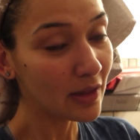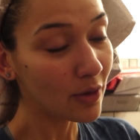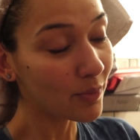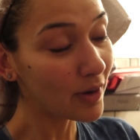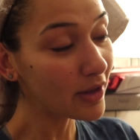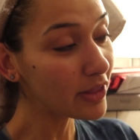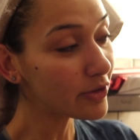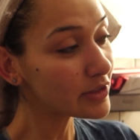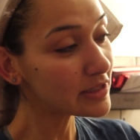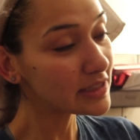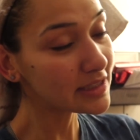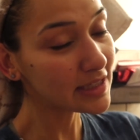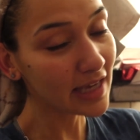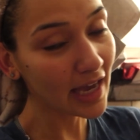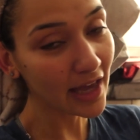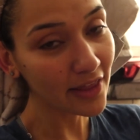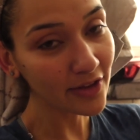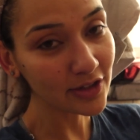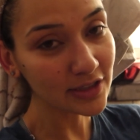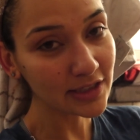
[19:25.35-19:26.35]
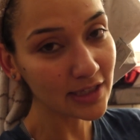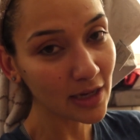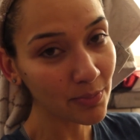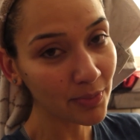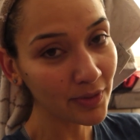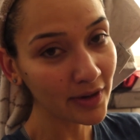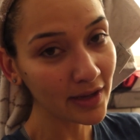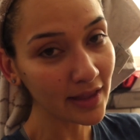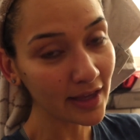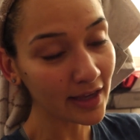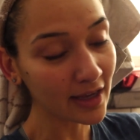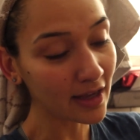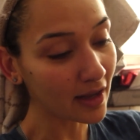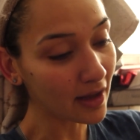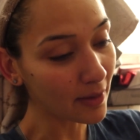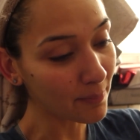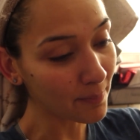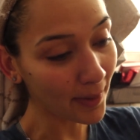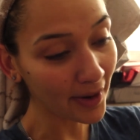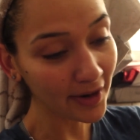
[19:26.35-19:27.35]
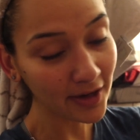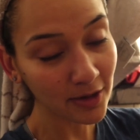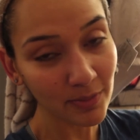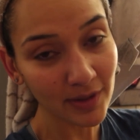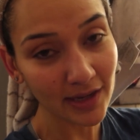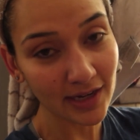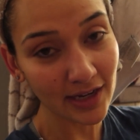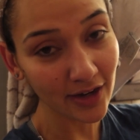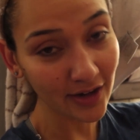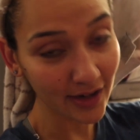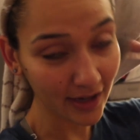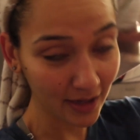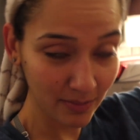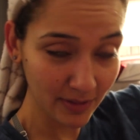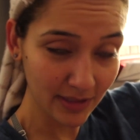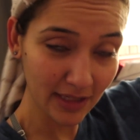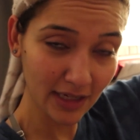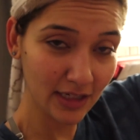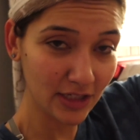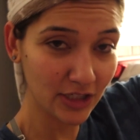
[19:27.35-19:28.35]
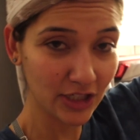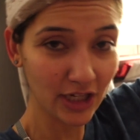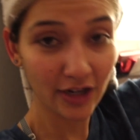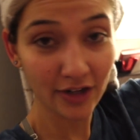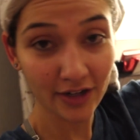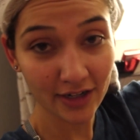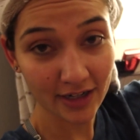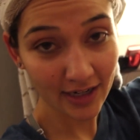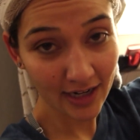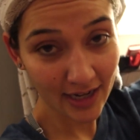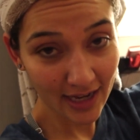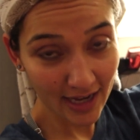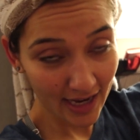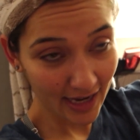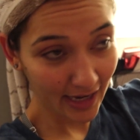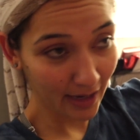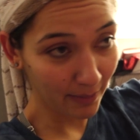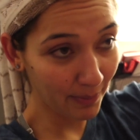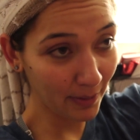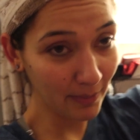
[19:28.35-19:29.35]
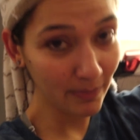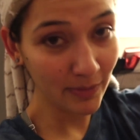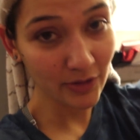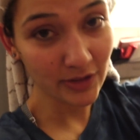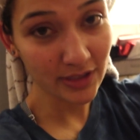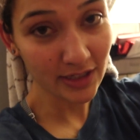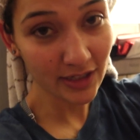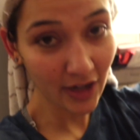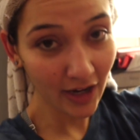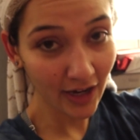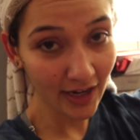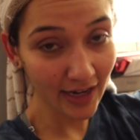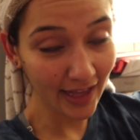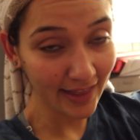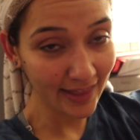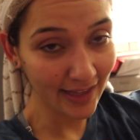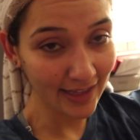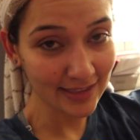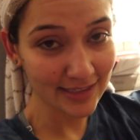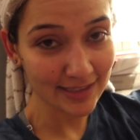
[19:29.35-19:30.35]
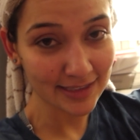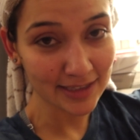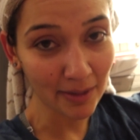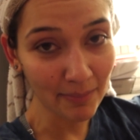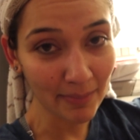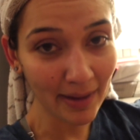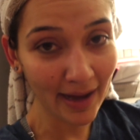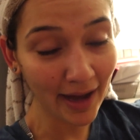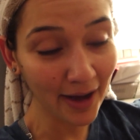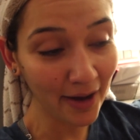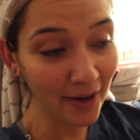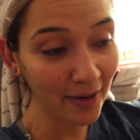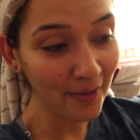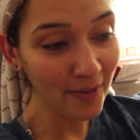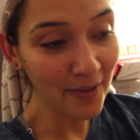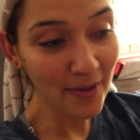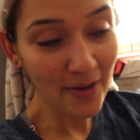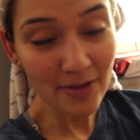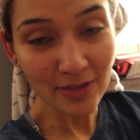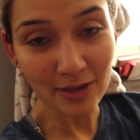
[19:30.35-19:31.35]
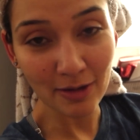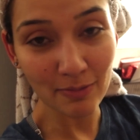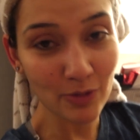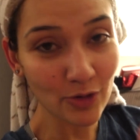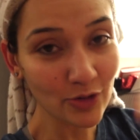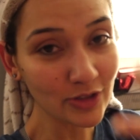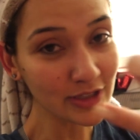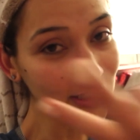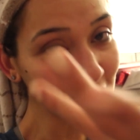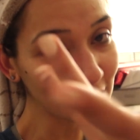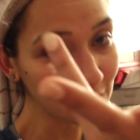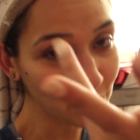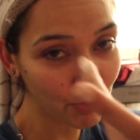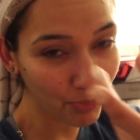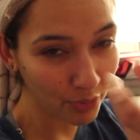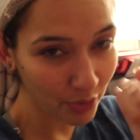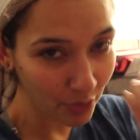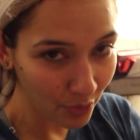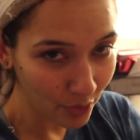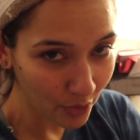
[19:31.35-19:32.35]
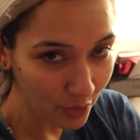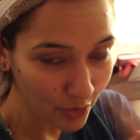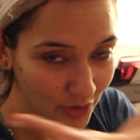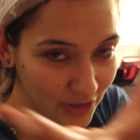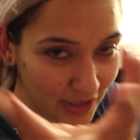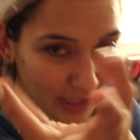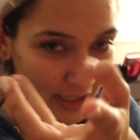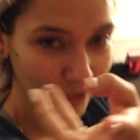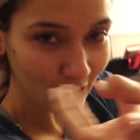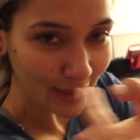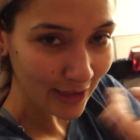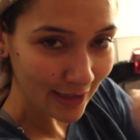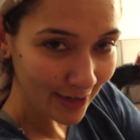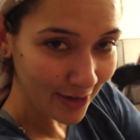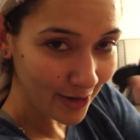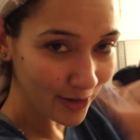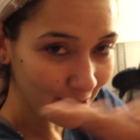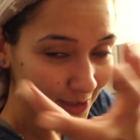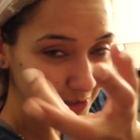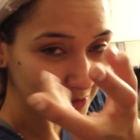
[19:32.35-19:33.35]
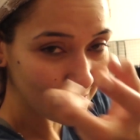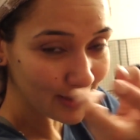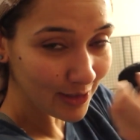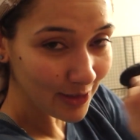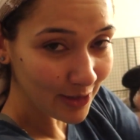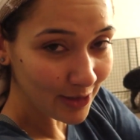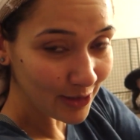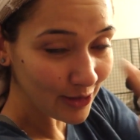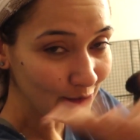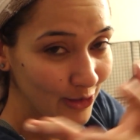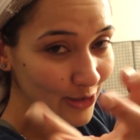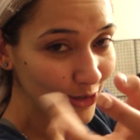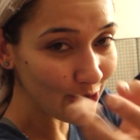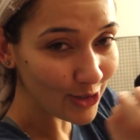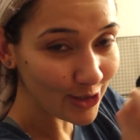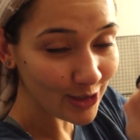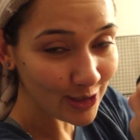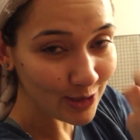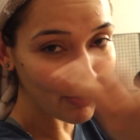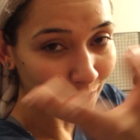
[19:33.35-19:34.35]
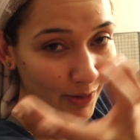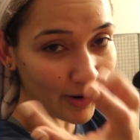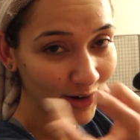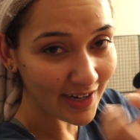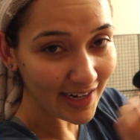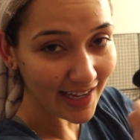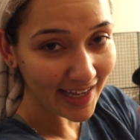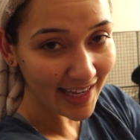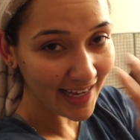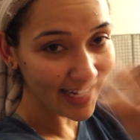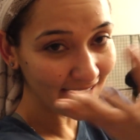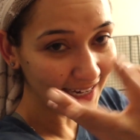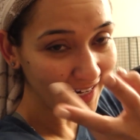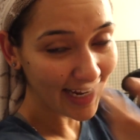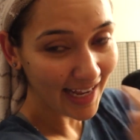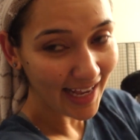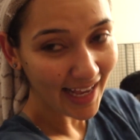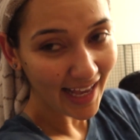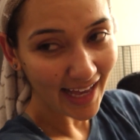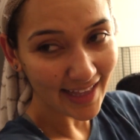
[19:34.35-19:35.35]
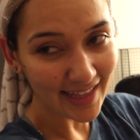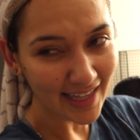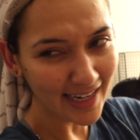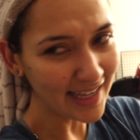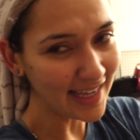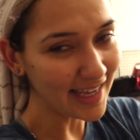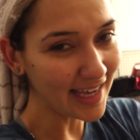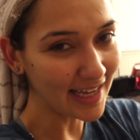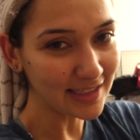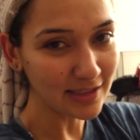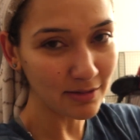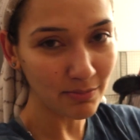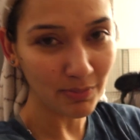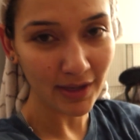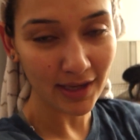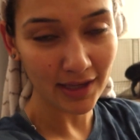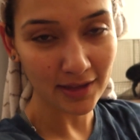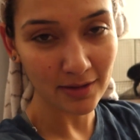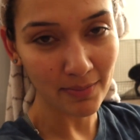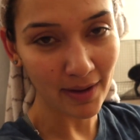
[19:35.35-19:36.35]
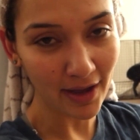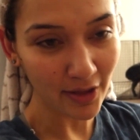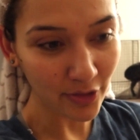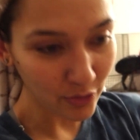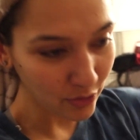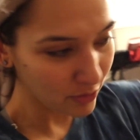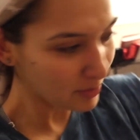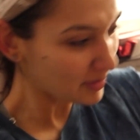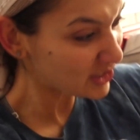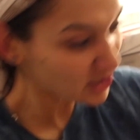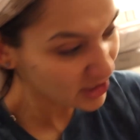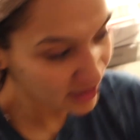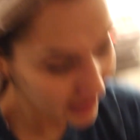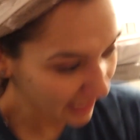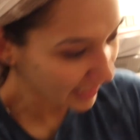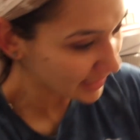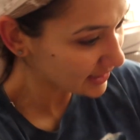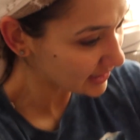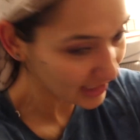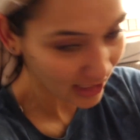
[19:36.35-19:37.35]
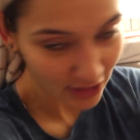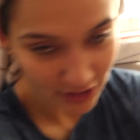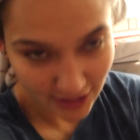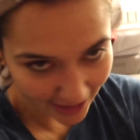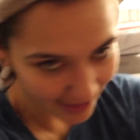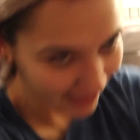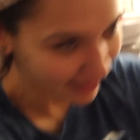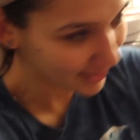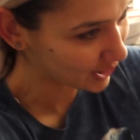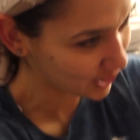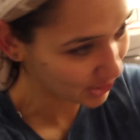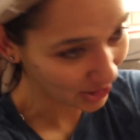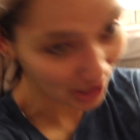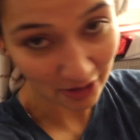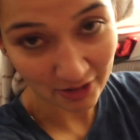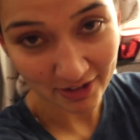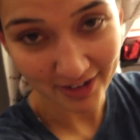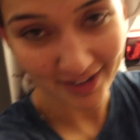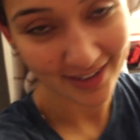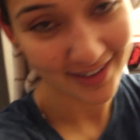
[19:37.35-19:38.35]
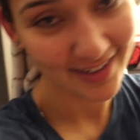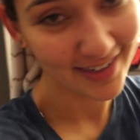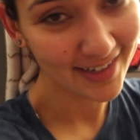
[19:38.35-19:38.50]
Whether it's together or separate, like Bart could be in here and I could be taking a shower, and I put music on, and then somehow the music just pulls and it lures lures Bart in, and then he ends up being in the bathroom and be just dancing outside of the shower.